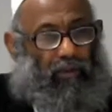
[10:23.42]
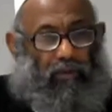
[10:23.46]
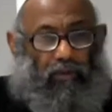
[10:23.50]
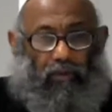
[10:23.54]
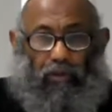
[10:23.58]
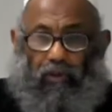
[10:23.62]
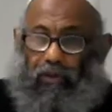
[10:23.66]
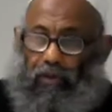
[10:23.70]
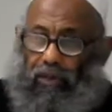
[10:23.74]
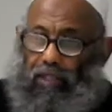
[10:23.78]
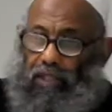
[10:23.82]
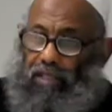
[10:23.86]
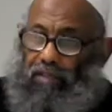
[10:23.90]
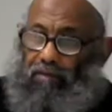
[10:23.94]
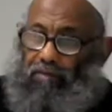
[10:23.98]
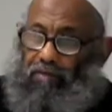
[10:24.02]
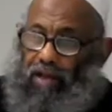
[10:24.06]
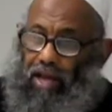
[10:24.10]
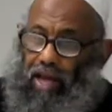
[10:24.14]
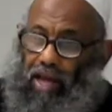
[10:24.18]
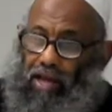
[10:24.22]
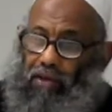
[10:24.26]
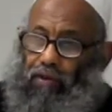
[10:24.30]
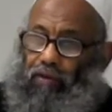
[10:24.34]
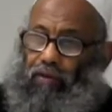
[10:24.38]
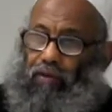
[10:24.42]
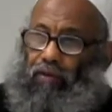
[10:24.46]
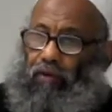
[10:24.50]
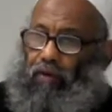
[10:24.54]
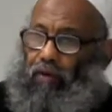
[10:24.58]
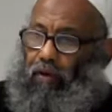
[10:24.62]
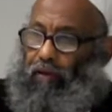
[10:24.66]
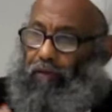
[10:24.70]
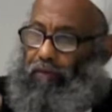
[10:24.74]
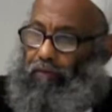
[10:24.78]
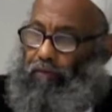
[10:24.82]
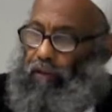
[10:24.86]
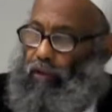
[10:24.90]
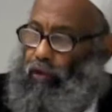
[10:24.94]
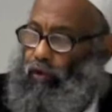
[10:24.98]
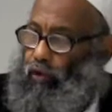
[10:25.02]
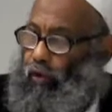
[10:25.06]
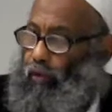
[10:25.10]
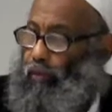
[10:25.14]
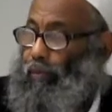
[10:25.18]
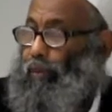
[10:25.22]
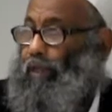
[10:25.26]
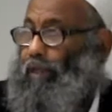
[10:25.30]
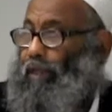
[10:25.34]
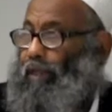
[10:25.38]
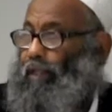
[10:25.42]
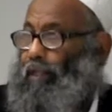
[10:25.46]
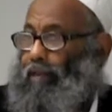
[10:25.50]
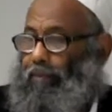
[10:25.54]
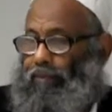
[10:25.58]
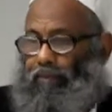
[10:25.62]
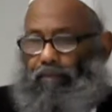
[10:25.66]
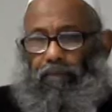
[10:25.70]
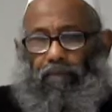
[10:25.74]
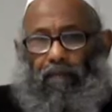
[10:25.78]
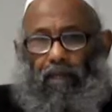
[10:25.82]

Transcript: today's value of this commodity.